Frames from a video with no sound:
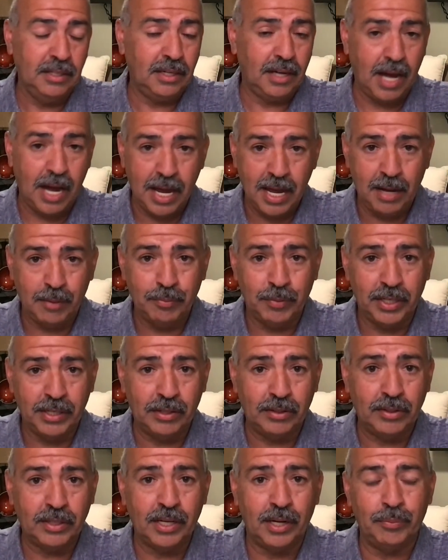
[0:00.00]
I have my
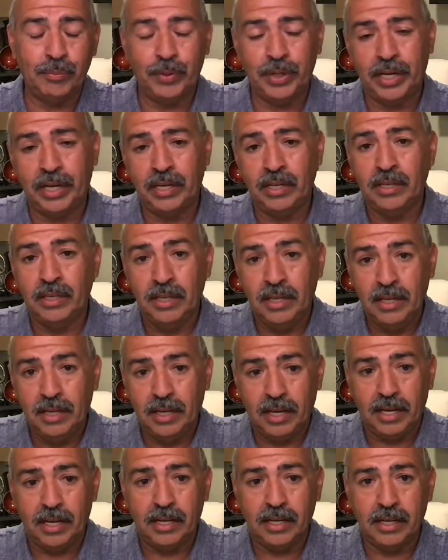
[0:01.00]
own company,
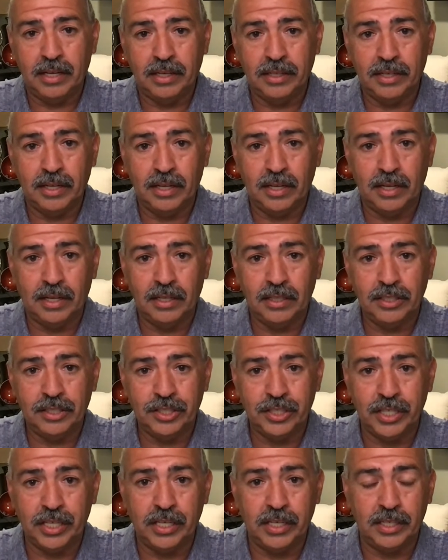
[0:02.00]
and
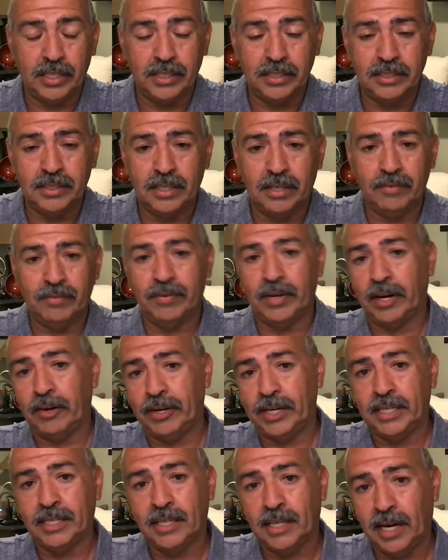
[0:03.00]
she is a
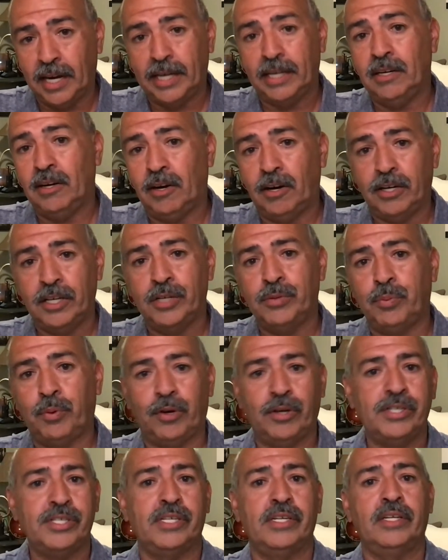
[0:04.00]
very kind-hearted
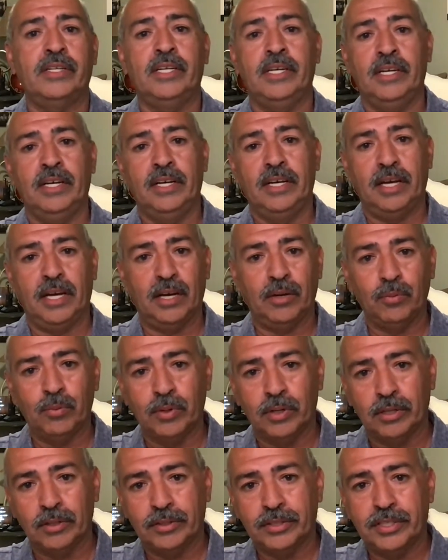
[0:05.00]
person and
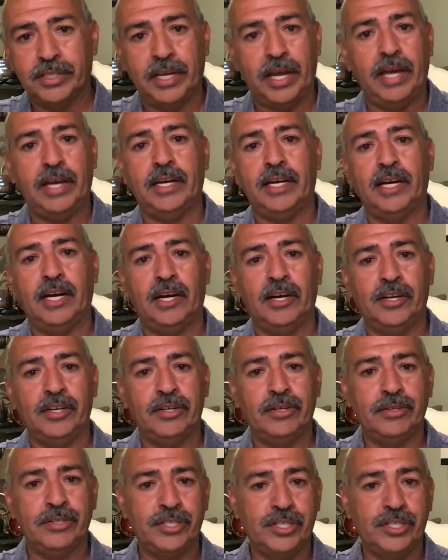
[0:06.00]
will take care of you.